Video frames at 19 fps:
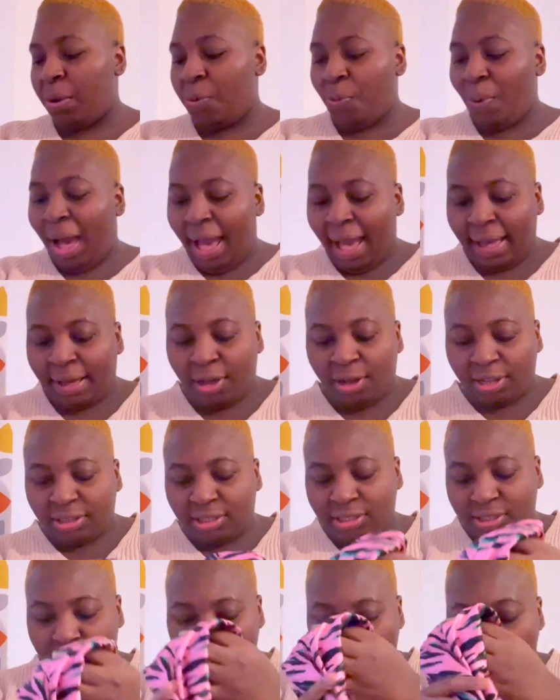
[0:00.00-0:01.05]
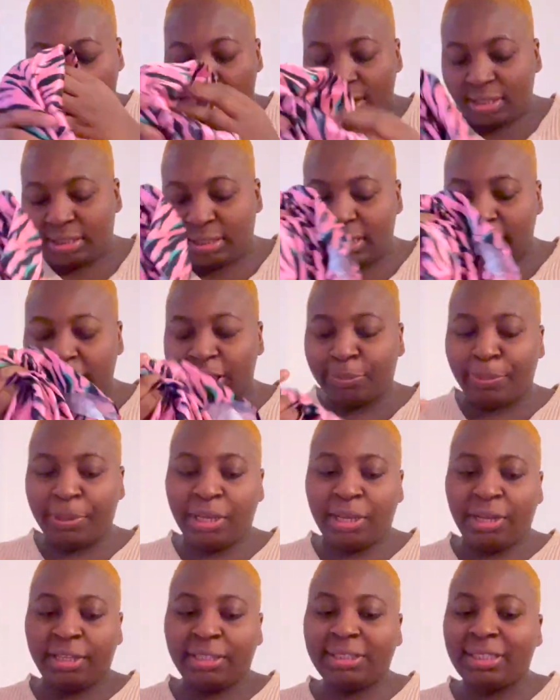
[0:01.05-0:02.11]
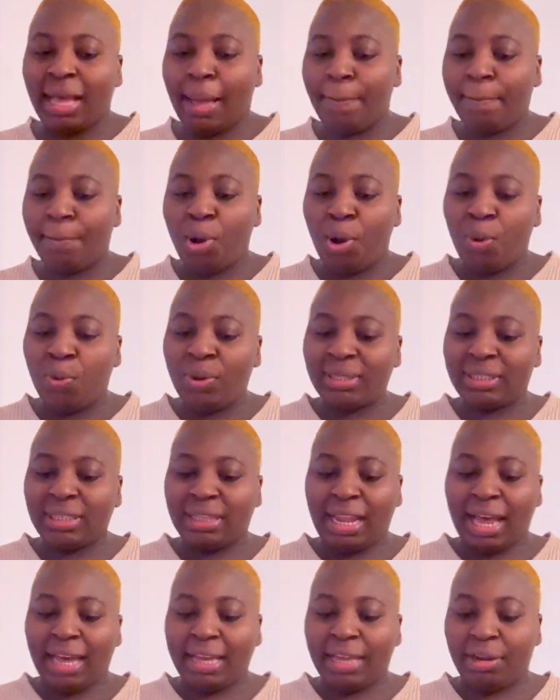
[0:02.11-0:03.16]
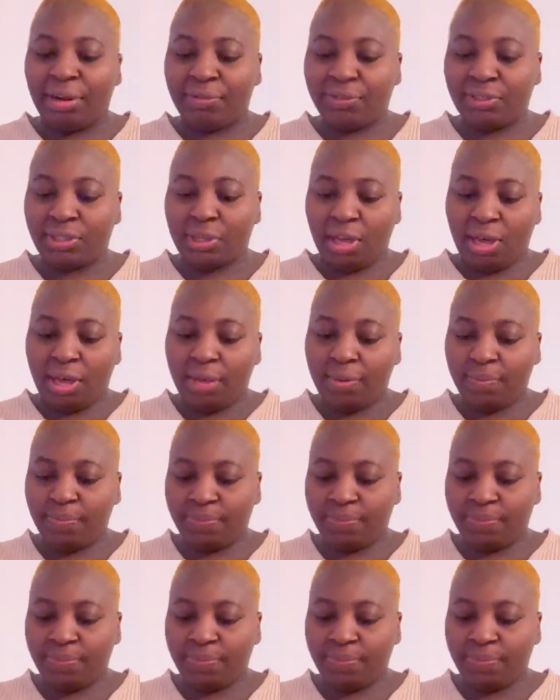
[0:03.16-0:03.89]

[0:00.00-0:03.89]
Why I got the skirt is because I'm always lacking of skirt.